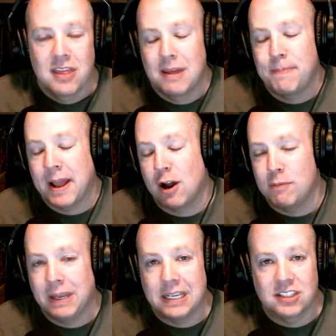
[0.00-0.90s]
then by all
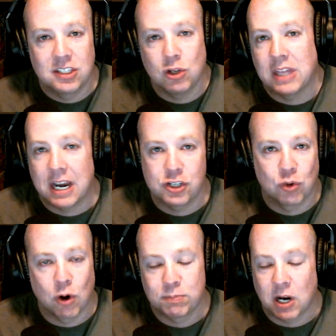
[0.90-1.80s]
means, do that as
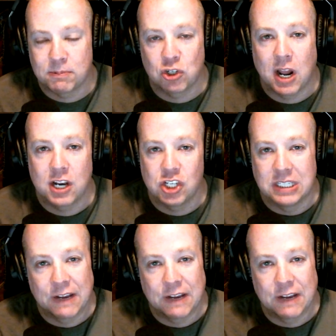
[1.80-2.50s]
your rope drop strategy.